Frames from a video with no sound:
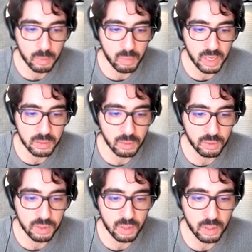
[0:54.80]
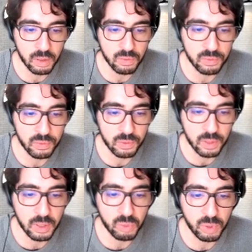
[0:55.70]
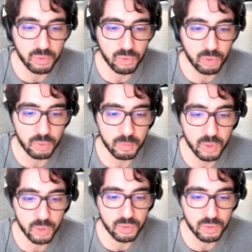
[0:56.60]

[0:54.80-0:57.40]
Based on the study of the urban form